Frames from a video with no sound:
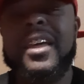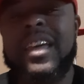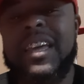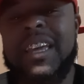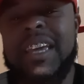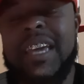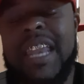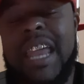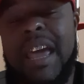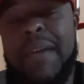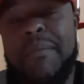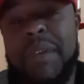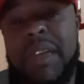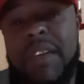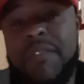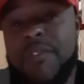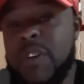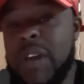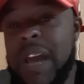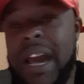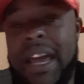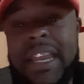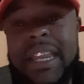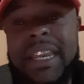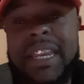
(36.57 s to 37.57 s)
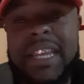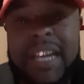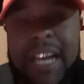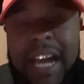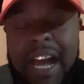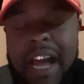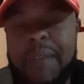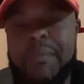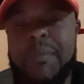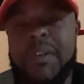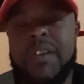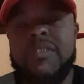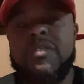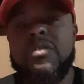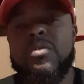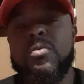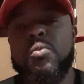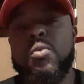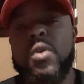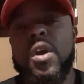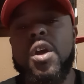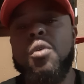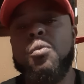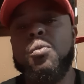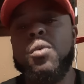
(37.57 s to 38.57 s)
get at me if you got any comments.
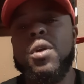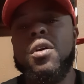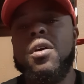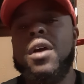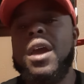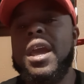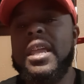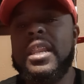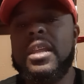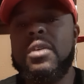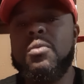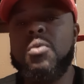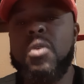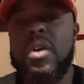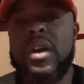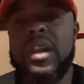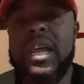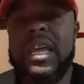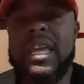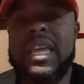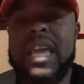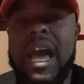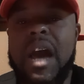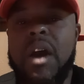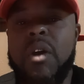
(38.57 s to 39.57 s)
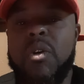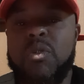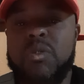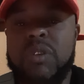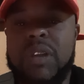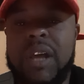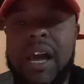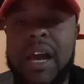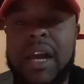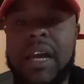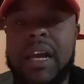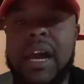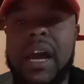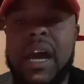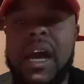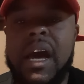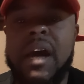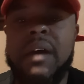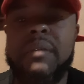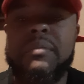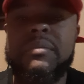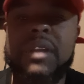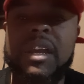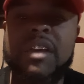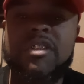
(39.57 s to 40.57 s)
RellRell81 at
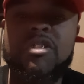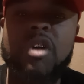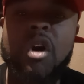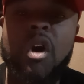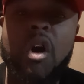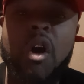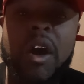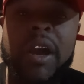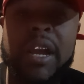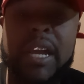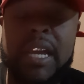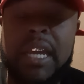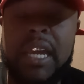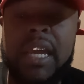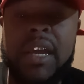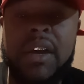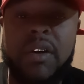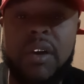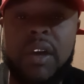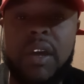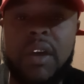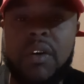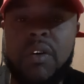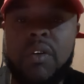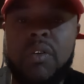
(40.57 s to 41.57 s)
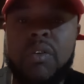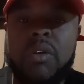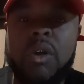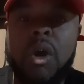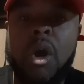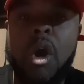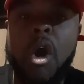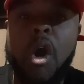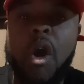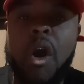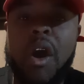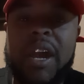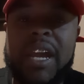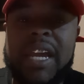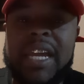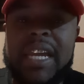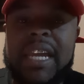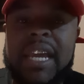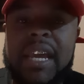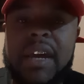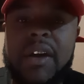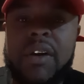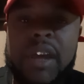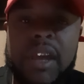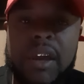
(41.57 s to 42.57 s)
yahoo.com. That's R E L L R
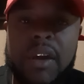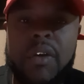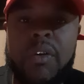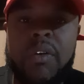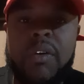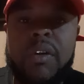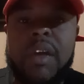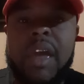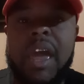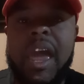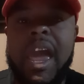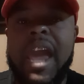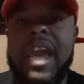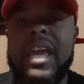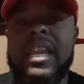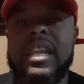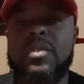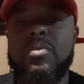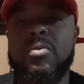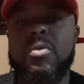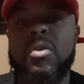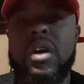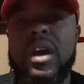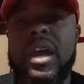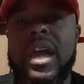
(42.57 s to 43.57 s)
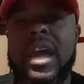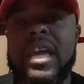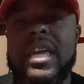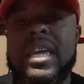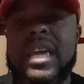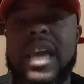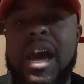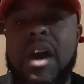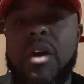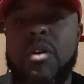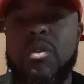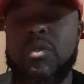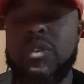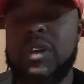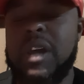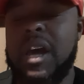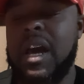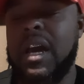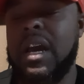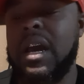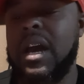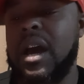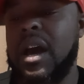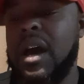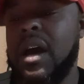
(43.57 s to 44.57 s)
E L L 81 at
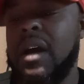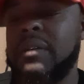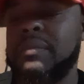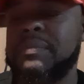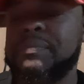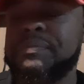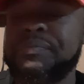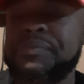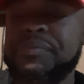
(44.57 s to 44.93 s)
yahoo.com.